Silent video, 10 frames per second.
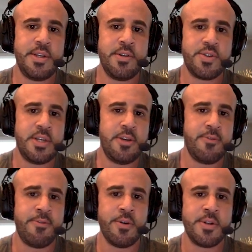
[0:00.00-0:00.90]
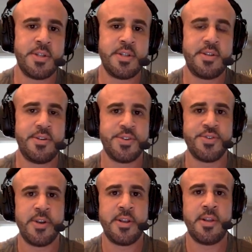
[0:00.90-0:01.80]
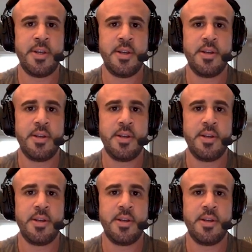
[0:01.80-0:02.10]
usually enforce this too strictly,